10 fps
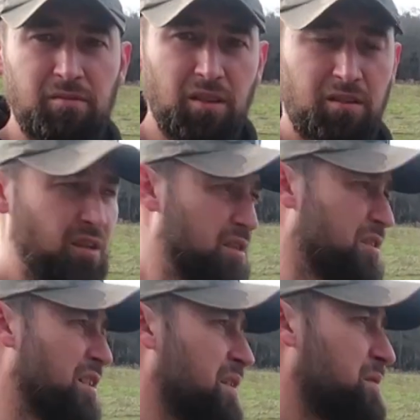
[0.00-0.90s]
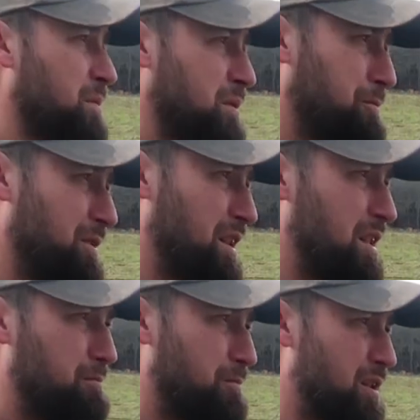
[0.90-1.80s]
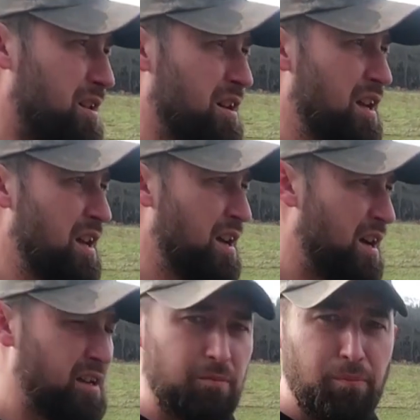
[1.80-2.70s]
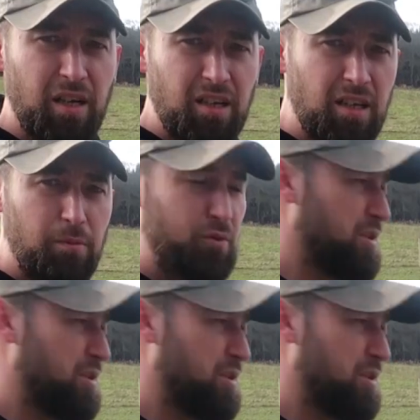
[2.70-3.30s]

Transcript: can turn around and where I can back it up with a